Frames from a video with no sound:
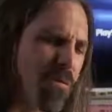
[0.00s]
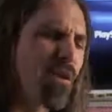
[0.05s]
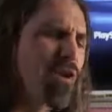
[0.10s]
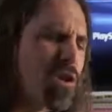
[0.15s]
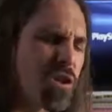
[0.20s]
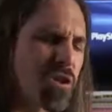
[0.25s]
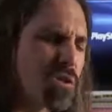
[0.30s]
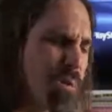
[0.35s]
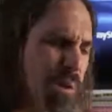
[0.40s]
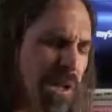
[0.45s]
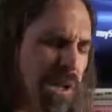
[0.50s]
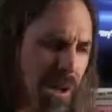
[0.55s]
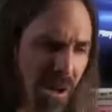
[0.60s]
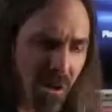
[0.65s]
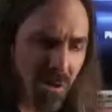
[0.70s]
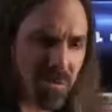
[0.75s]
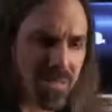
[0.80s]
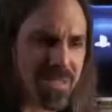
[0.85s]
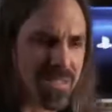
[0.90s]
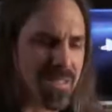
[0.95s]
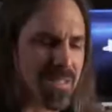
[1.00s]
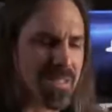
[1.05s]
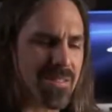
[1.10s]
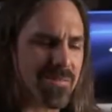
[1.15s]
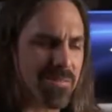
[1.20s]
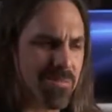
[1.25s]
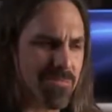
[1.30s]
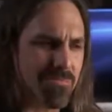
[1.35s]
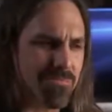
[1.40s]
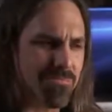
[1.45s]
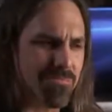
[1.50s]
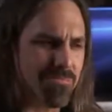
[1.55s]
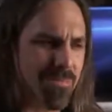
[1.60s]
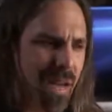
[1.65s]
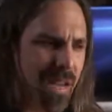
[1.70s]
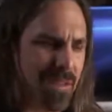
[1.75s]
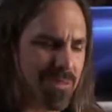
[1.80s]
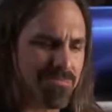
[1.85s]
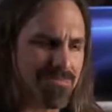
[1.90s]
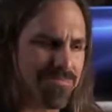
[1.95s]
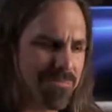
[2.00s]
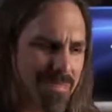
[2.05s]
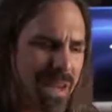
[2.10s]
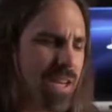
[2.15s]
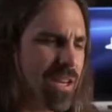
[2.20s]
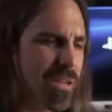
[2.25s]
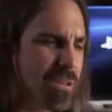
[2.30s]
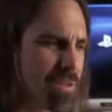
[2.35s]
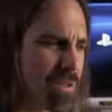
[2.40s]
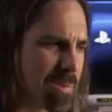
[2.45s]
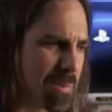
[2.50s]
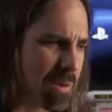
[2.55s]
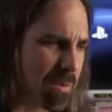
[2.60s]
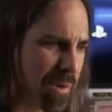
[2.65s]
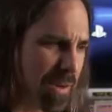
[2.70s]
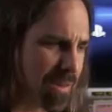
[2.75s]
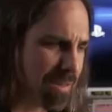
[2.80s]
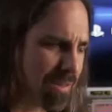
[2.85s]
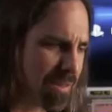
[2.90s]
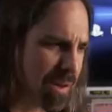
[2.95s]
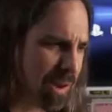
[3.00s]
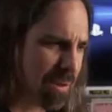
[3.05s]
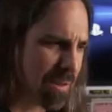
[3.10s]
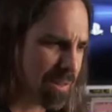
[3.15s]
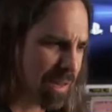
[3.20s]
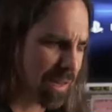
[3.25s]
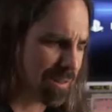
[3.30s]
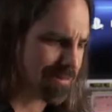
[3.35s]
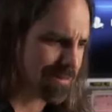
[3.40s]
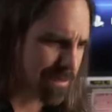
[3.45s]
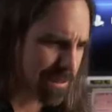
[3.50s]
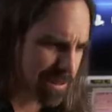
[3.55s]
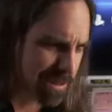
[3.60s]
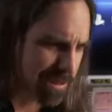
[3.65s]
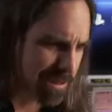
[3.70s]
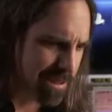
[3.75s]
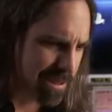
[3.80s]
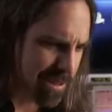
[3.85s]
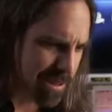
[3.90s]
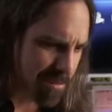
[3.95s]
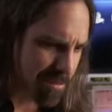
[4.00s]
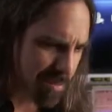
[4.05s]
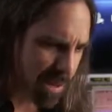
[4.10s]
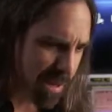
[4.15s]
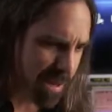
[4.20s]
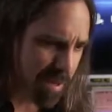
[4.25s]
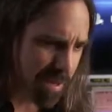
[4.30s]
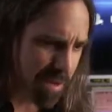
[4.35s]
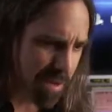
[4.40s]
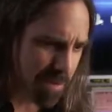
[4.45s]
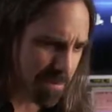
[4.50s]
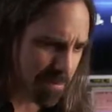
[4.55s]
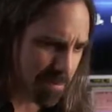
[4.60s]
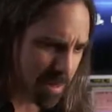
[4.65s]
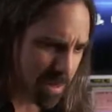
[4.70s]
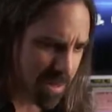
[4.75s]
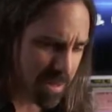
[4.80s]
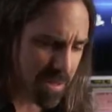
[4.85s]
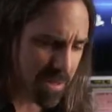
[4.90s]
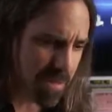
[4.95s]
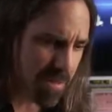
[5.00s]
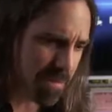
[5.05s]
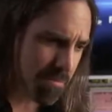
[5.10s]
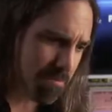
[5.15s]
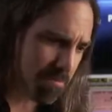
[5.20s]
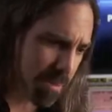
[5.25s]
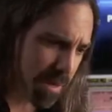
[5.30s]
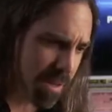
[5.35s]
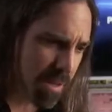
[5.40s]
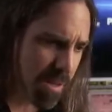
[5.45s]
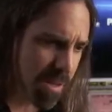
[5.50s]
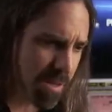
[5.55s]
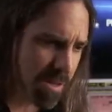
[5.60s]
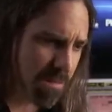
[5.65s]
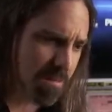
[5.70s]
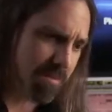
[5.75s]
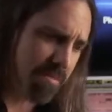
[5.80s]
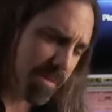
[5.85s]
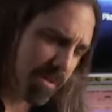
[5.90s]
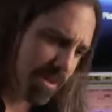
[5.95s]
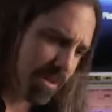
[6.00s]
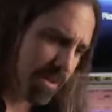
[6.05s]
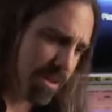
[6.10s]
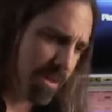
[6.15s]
first three notes I could do something with. So I was like, bum, bum, bum.